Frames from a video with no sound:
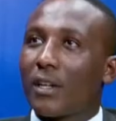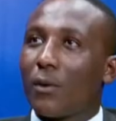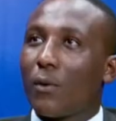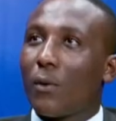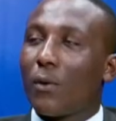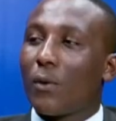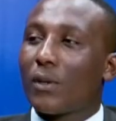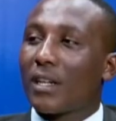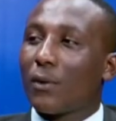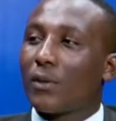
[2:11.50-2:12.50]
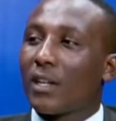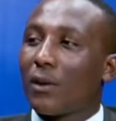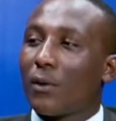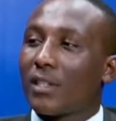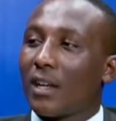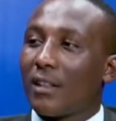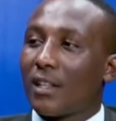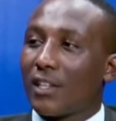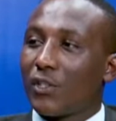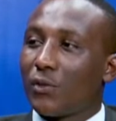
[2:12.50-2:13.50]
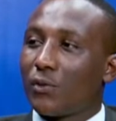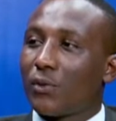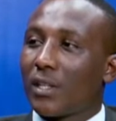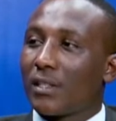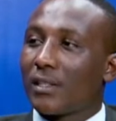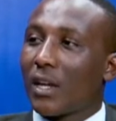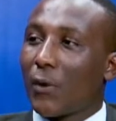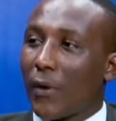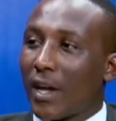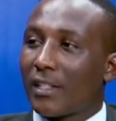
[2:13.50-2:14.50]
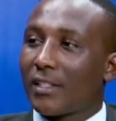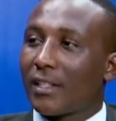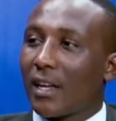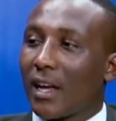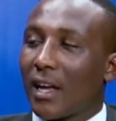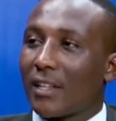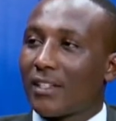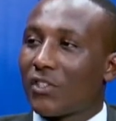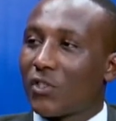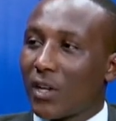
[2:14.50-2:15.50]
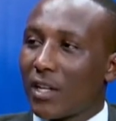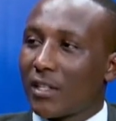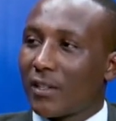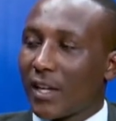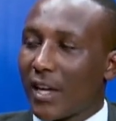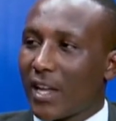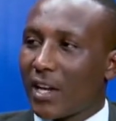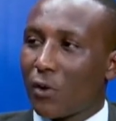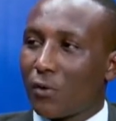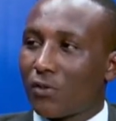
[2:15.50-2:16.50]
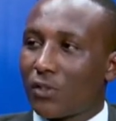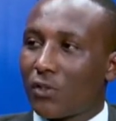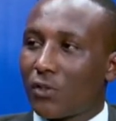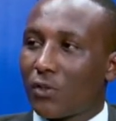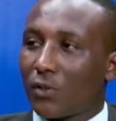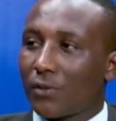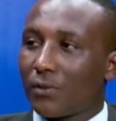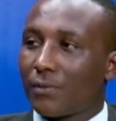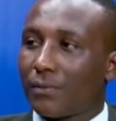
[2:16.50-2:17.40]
are the children's rights as enshrined in the Kenyan Constitution?